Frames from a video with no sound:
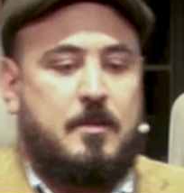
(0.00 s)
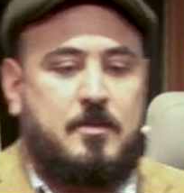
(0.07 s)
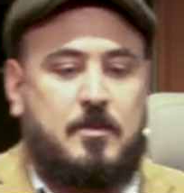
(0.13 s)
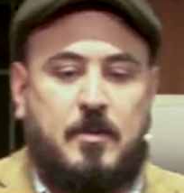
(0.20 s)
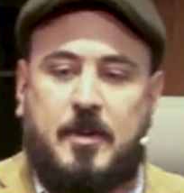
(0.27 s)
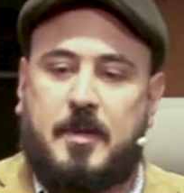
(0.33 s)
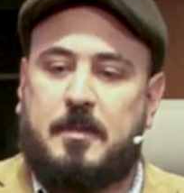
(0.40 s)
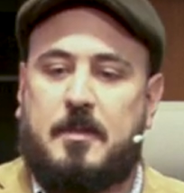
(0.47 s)

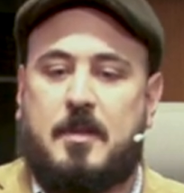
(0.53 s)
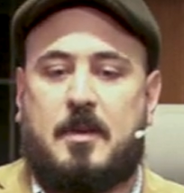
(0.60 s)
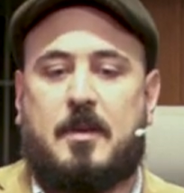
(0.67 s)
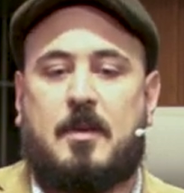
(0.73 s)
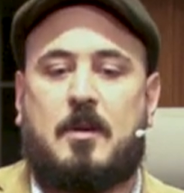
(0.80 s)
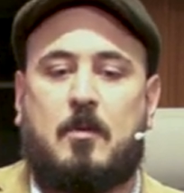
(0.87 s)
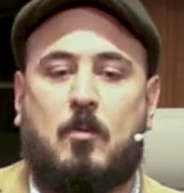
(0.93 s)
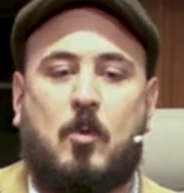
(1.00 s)
drawing
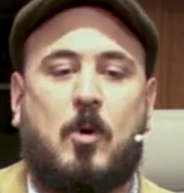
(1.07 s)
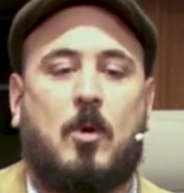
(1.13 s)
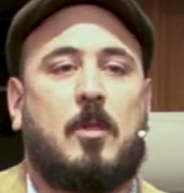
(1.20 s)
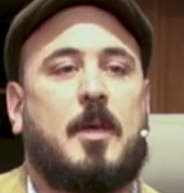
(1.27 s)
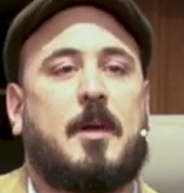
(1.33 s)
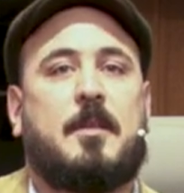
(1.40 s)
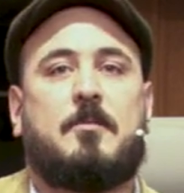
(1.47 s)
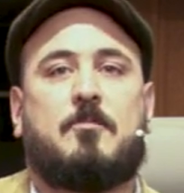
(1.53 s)
the
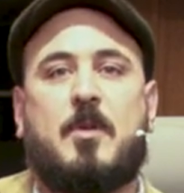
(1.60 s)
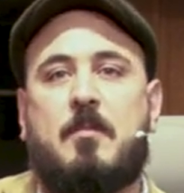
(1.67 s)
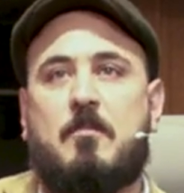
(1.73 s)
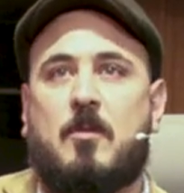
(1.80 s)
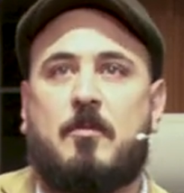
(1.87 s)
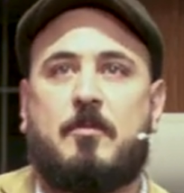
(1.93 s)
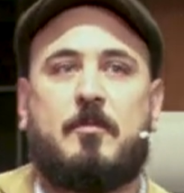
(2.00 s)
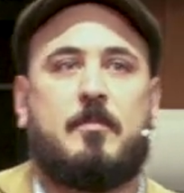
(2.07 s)
world I
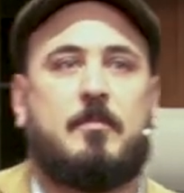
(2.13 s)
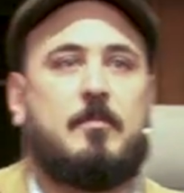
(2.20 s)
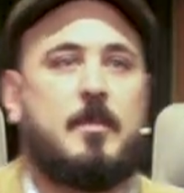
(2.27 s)
dream of.